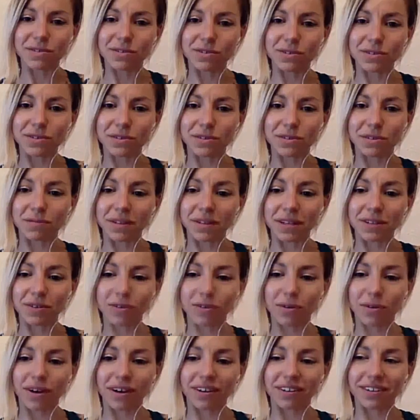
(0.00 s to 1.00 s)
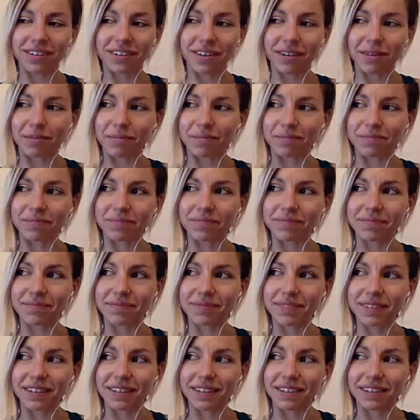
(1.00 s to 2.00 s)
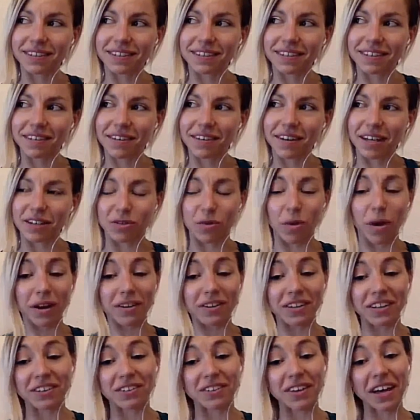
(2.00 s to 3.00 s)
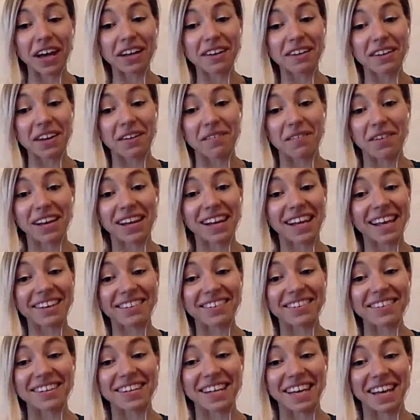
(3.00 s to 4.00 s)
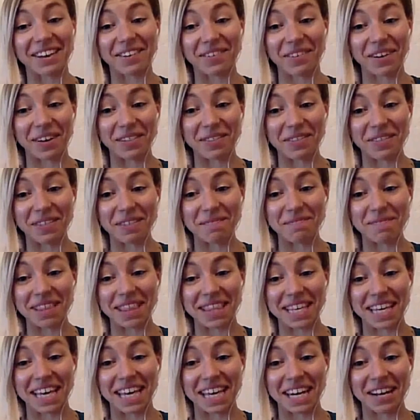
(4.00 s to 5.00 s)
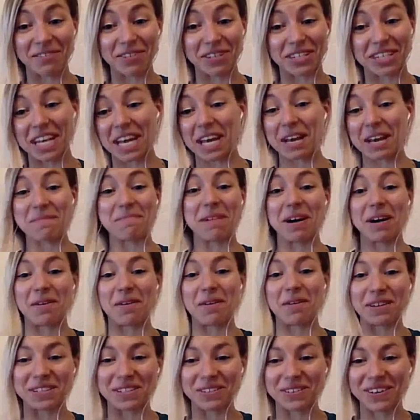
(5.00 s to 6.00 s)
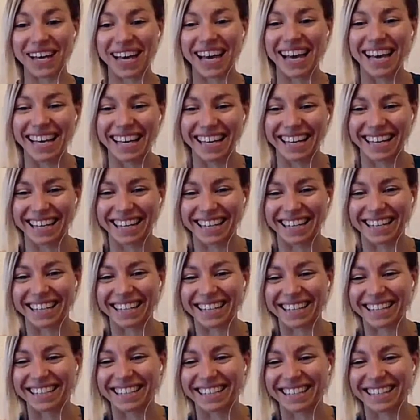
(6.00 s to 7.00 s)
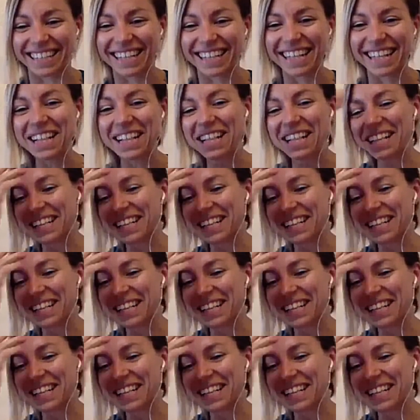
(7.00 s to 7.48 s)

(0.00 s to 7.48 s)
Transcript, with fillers: That's awesome. That's quite, that's quite exciting, really, isn't it? Rather than me thinking I'm just eating my quads away.